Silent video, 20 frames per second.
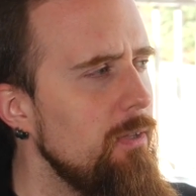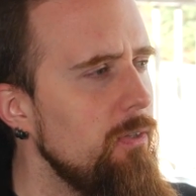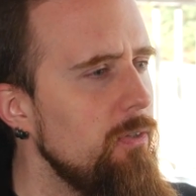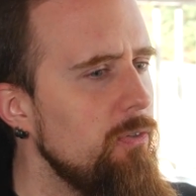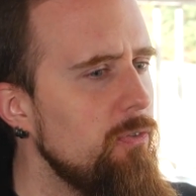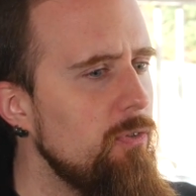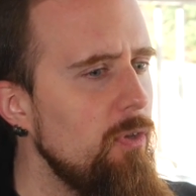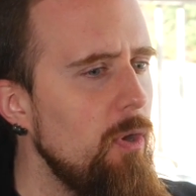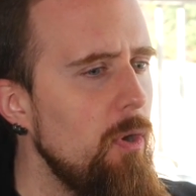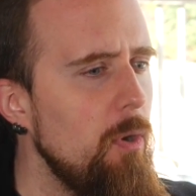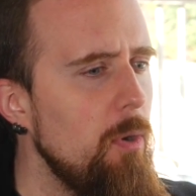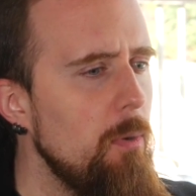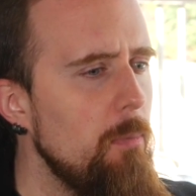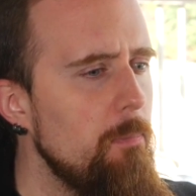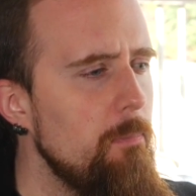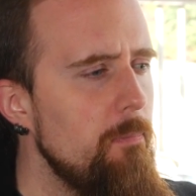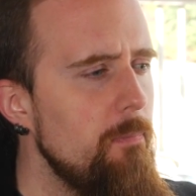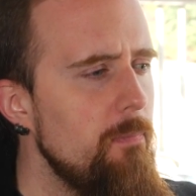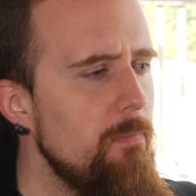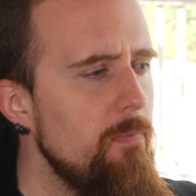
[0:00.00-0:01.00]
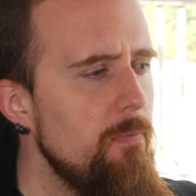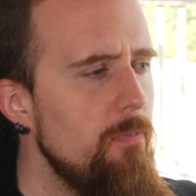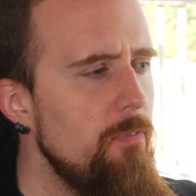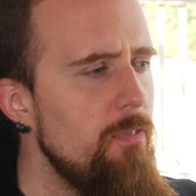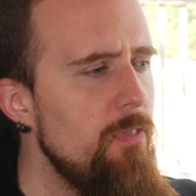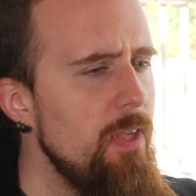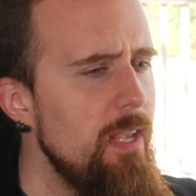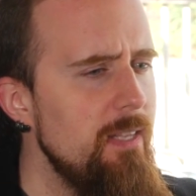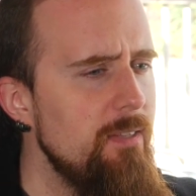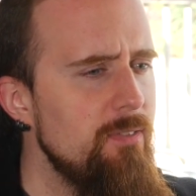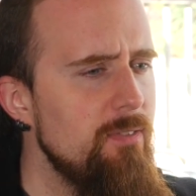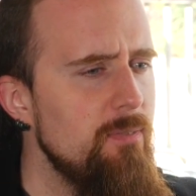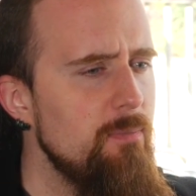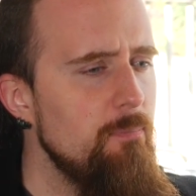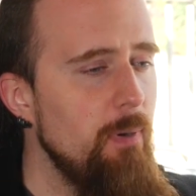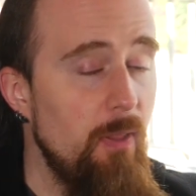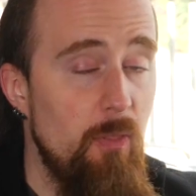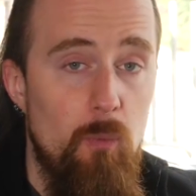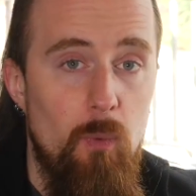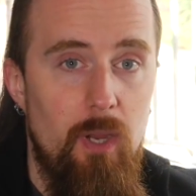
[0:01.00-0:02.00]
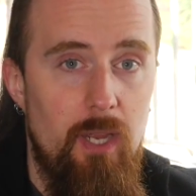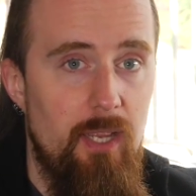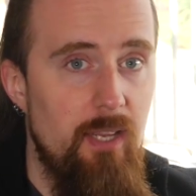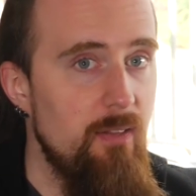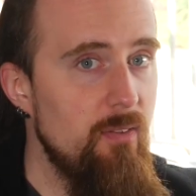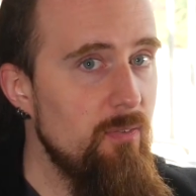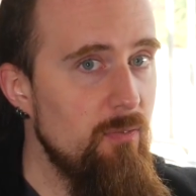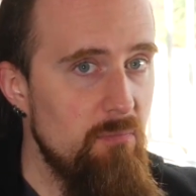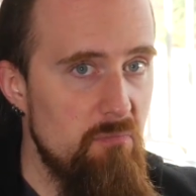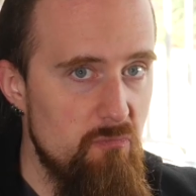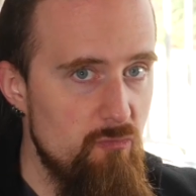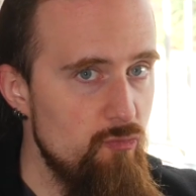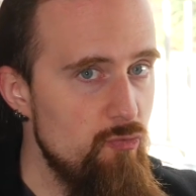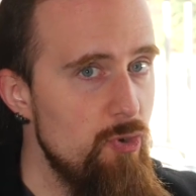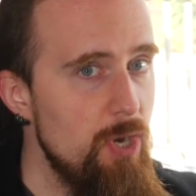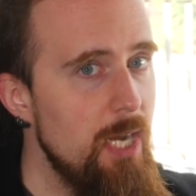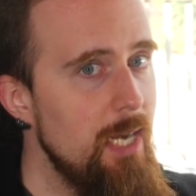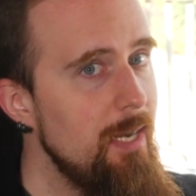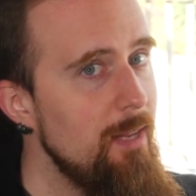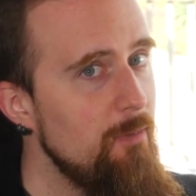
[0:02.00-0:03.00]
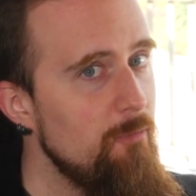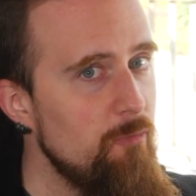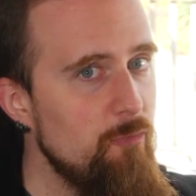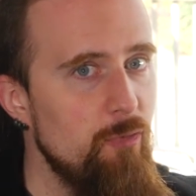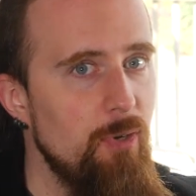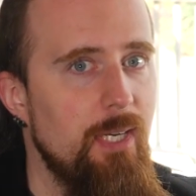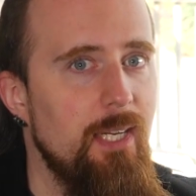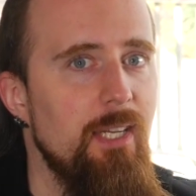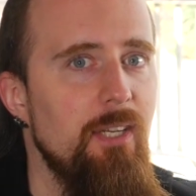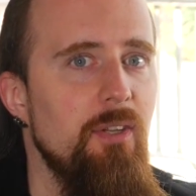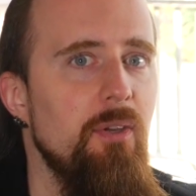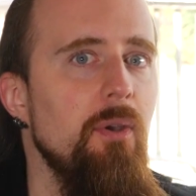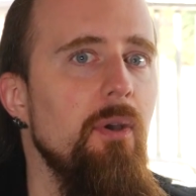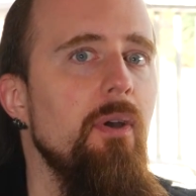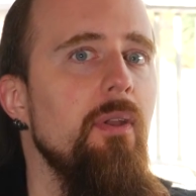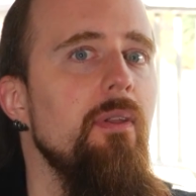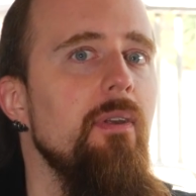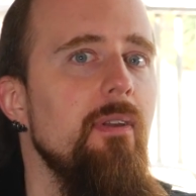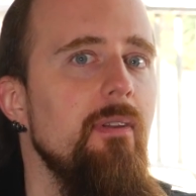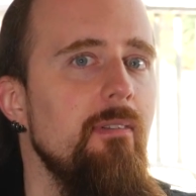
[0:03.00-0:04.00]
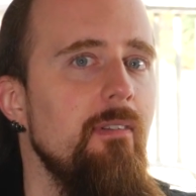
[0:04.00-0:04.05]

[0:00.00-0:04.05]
So this, by the way, it's really freaking good.